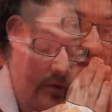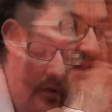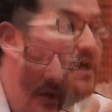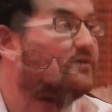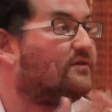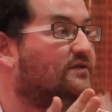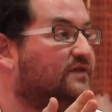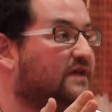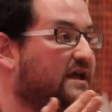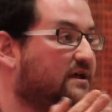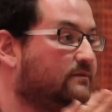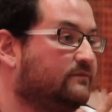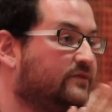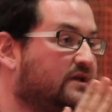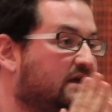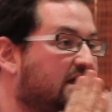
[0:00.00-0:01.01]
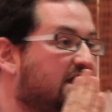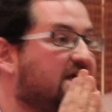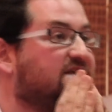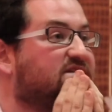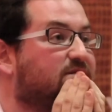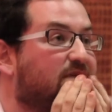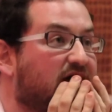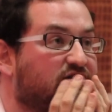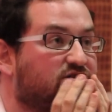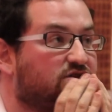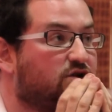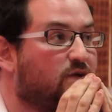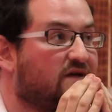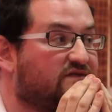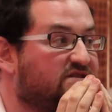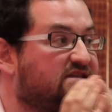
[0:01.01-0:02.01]
The other thing is imagine
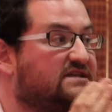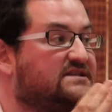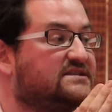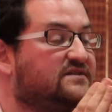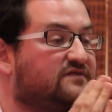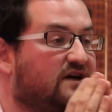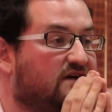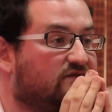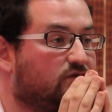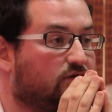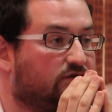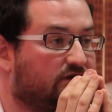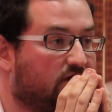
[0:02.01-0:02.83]
you have a 65-year-old